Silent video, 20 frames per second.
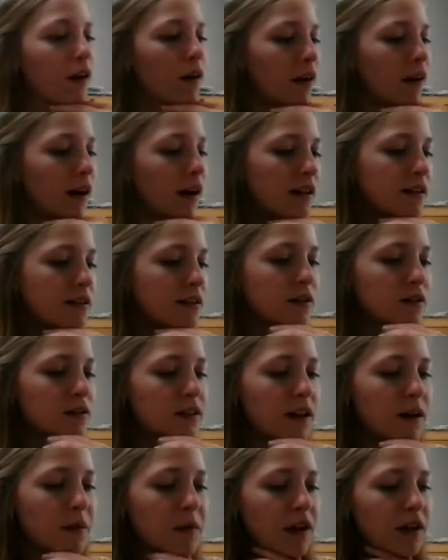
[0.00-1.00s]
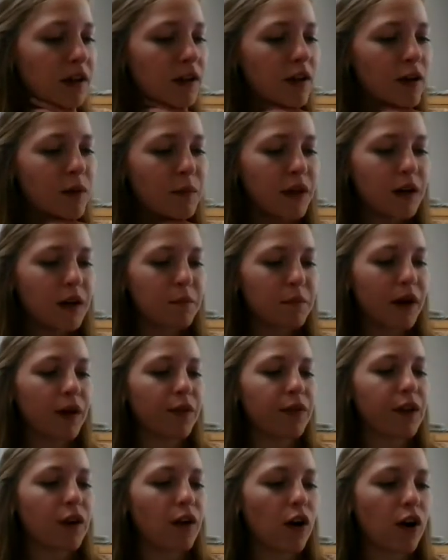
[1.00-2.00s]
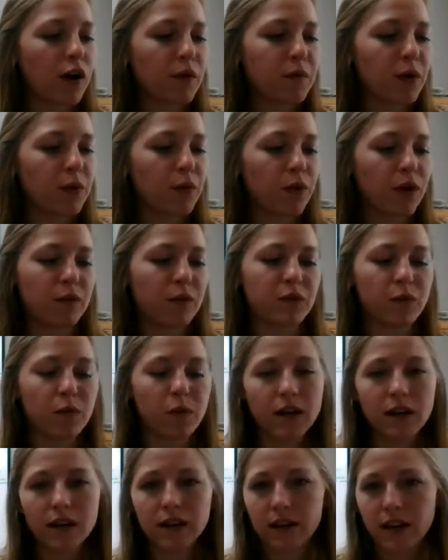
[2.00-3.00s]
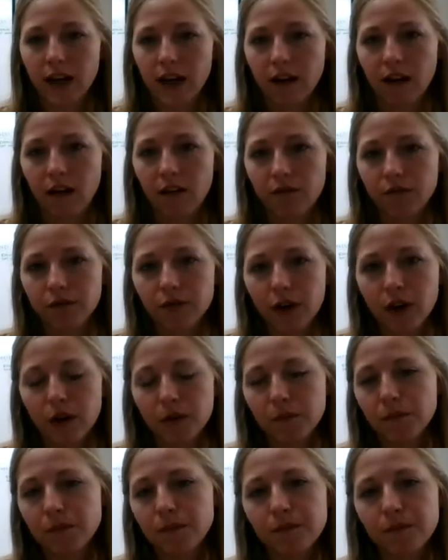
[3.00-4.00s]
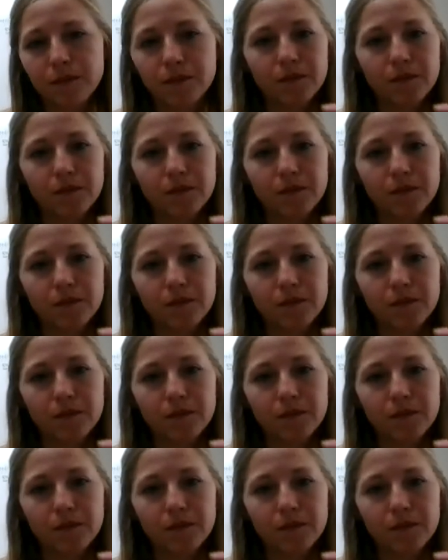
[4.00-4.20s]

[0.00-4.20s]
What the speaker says: Okay, so tell me a little bit about the armyworms. Where did they come from?